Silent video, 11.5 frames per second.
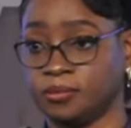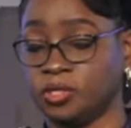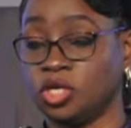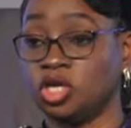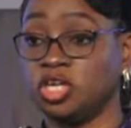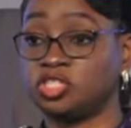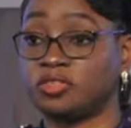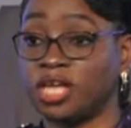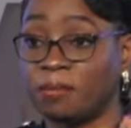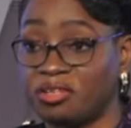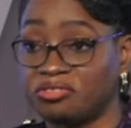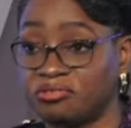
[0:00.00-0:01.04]
you need to think
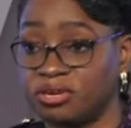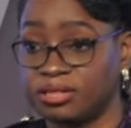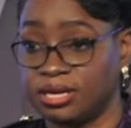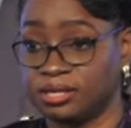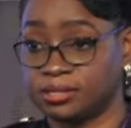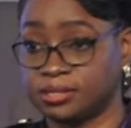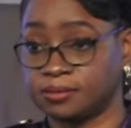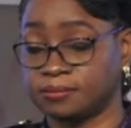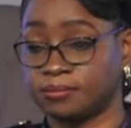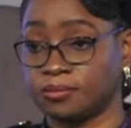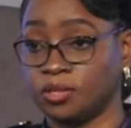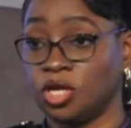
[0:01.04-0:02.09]
about three things.
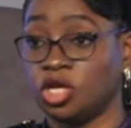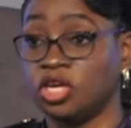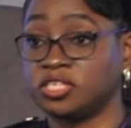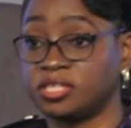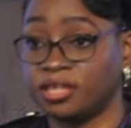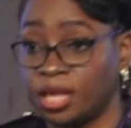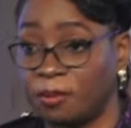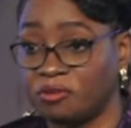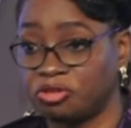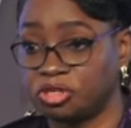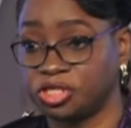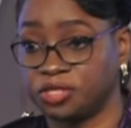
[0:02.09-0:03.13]
You need to think about,
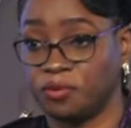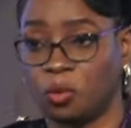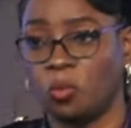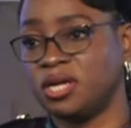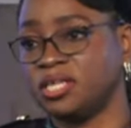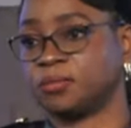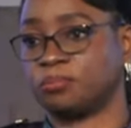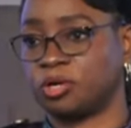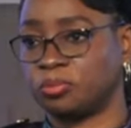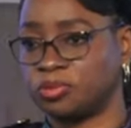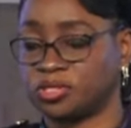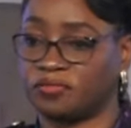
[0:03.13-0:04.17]
first of all, what is the
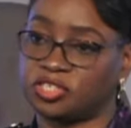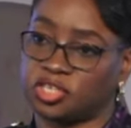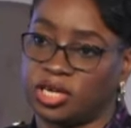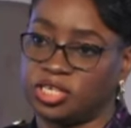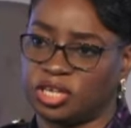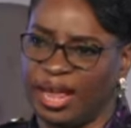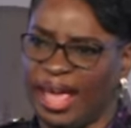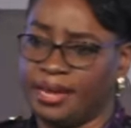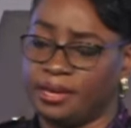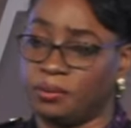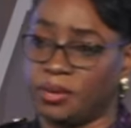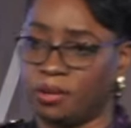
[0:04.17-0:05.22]
purpose of education
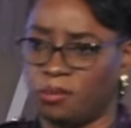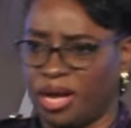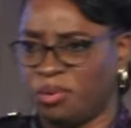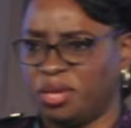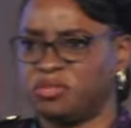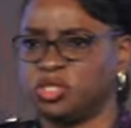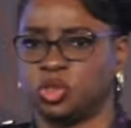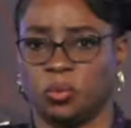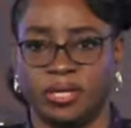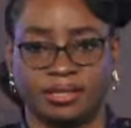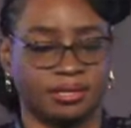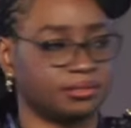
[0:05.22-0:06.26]
anyway? Why are we even
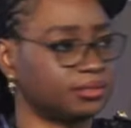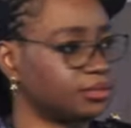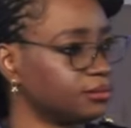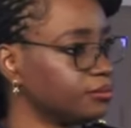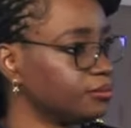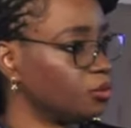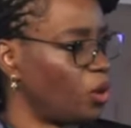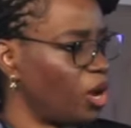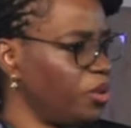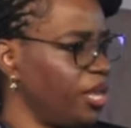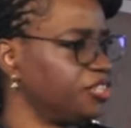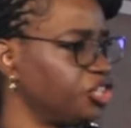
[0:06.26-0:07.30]
doing this? Why are
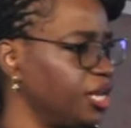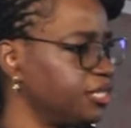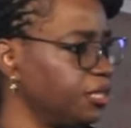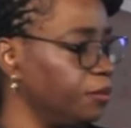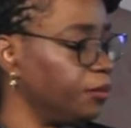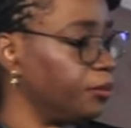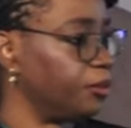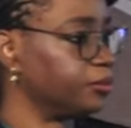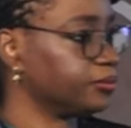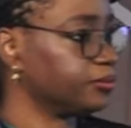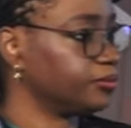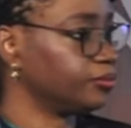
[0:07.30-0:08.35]
we educating people?
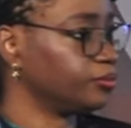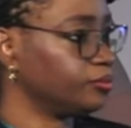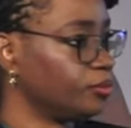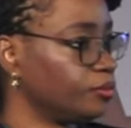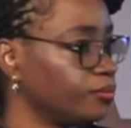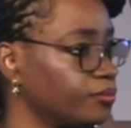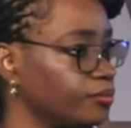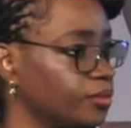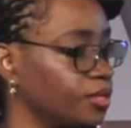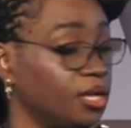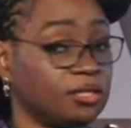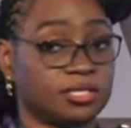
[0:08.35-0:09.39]

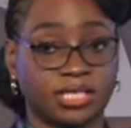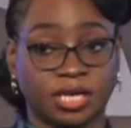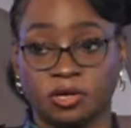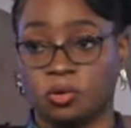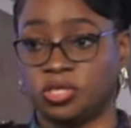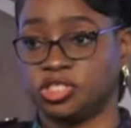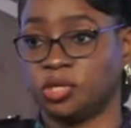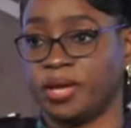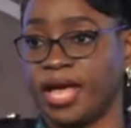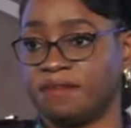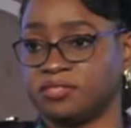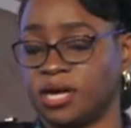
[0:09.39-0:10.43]
The second question we
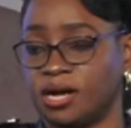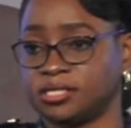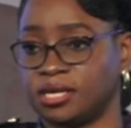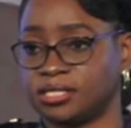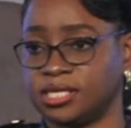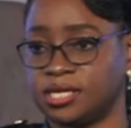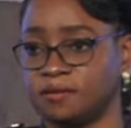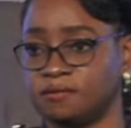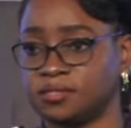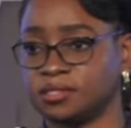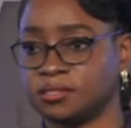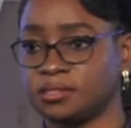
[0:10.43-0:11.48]
have to ask ourselves
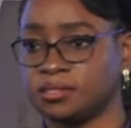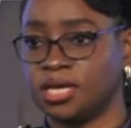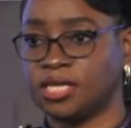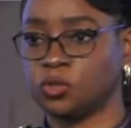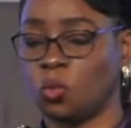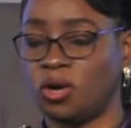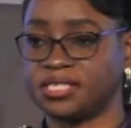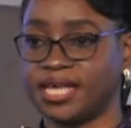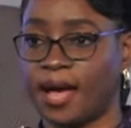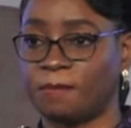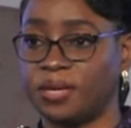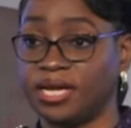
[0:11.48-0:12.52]
is, what is
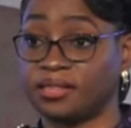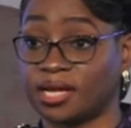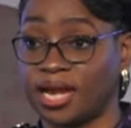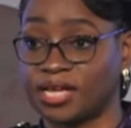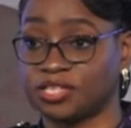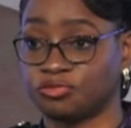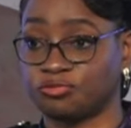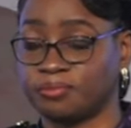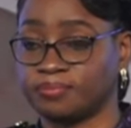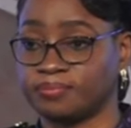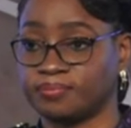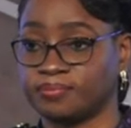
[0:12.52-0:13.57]
happening in the classroom?
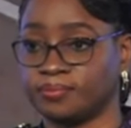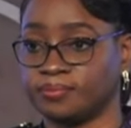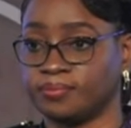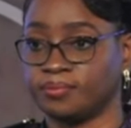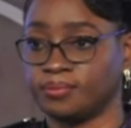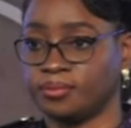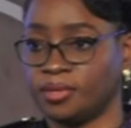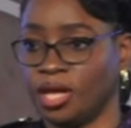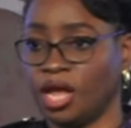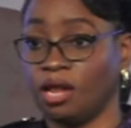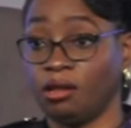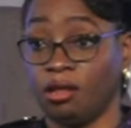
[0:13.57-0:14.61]

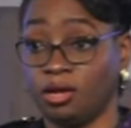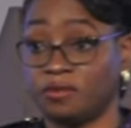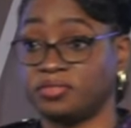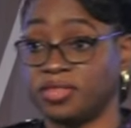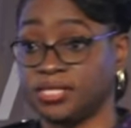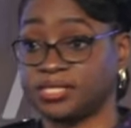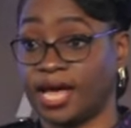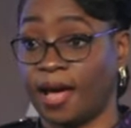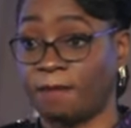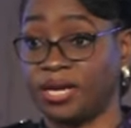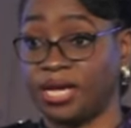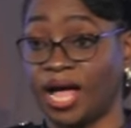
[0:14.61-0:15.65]
A lot of things are happening